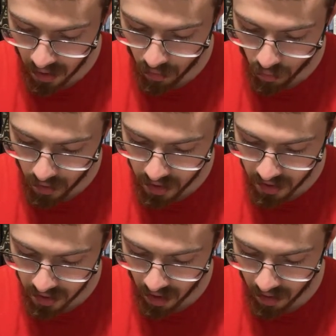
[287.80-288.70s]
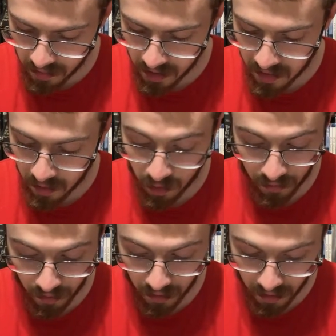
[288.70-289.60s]
which has come to be
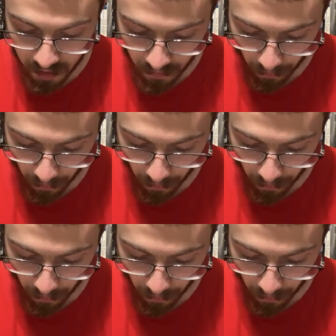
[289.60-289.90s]
preferred.